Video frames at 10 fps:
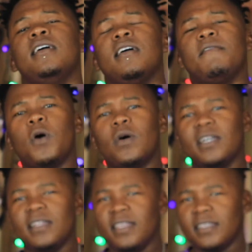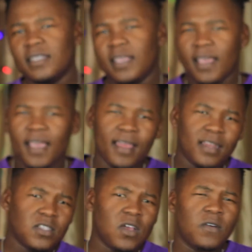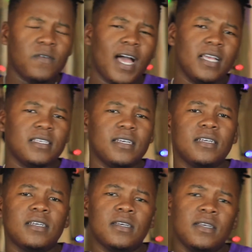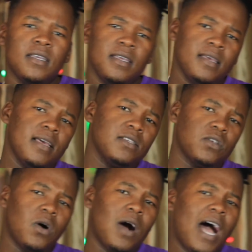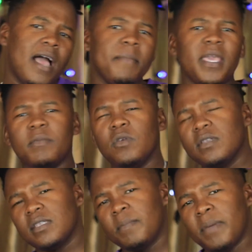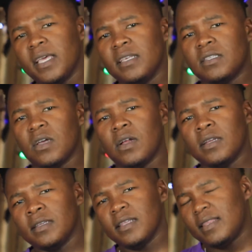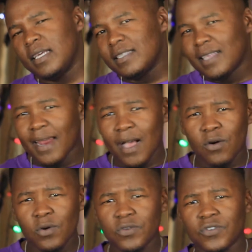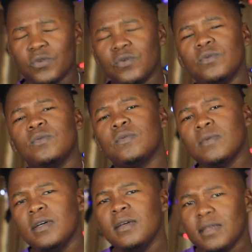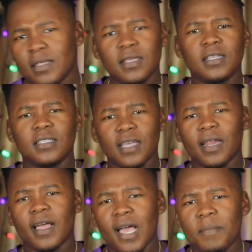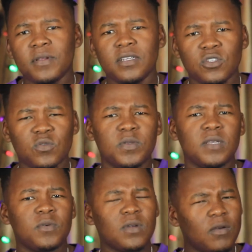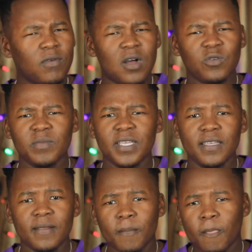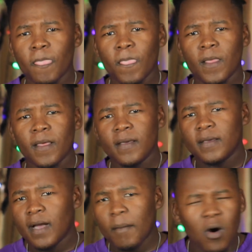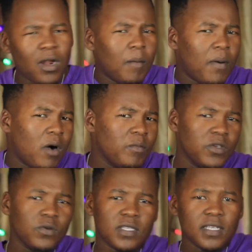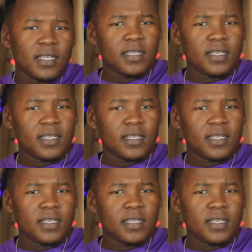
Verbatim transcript: a vocalist, and a songwriter. So I make music based on the things that I go through, the things that are happening to people around me. I'm all about music.